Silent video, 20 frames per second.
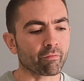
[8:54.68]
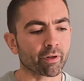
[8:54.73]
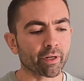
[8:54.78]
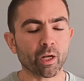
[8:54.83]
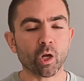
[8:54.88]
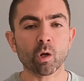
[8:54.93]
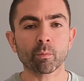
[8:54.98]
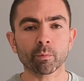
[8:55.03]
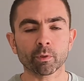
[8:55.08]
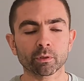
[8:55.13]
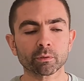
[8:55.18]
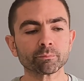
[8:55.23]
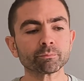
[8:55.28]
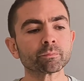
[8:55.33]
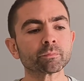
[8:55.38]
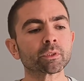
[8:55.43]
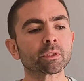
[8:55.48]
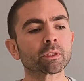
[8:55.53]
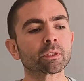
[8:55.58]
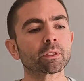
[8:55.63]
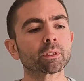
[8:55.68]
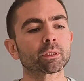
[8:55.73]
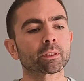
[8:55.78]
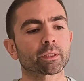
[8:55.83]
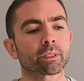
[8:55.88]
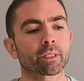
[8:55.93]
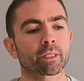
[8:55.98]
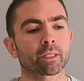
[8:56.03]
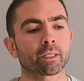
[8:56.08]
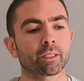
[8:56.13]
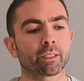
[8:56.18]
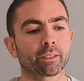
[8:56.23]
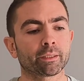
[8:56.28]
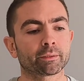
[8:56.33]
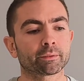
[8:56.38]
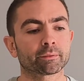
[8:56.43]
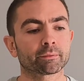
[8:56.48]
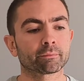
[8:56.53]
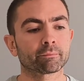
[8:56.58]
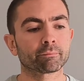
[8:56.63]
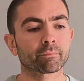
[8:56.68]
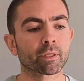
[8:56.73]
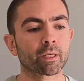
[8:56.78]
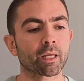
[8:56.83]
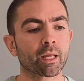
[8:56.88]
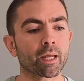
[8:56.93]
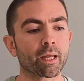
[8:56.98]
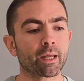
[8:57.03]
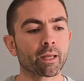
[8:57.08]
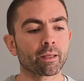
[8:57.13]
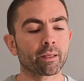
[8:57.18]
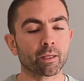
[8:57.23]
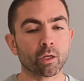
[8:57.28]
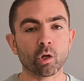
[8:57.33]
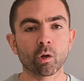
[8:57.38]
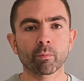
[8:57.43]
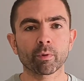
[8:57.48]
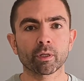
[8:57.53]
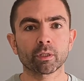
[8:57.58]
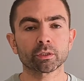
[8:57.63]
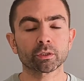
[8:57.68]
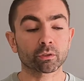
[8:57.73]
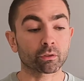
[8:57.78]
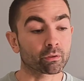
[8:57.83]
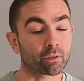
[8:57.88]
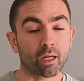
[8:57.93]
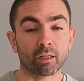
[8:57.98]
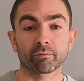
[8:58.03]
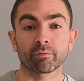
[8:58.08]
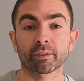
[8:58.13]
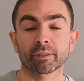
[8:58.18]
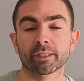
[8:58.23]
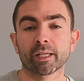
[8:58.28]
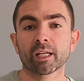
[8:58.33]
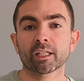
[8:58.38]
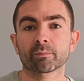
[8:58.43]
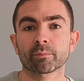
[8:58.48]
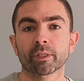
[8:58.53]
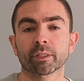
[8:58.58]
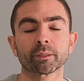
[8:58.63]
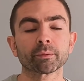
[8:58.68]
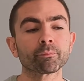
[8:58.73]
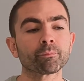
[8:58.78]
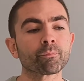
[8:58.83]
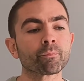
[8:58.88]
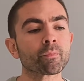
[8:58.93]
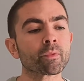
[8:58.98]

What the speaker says: very common in e-commerce or advertisement.